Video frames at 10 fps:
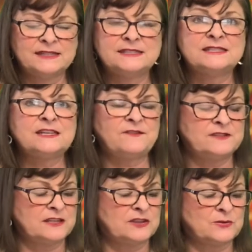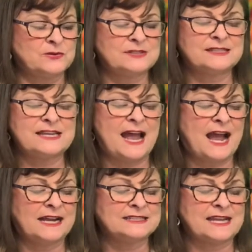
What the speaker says: sifted through stacks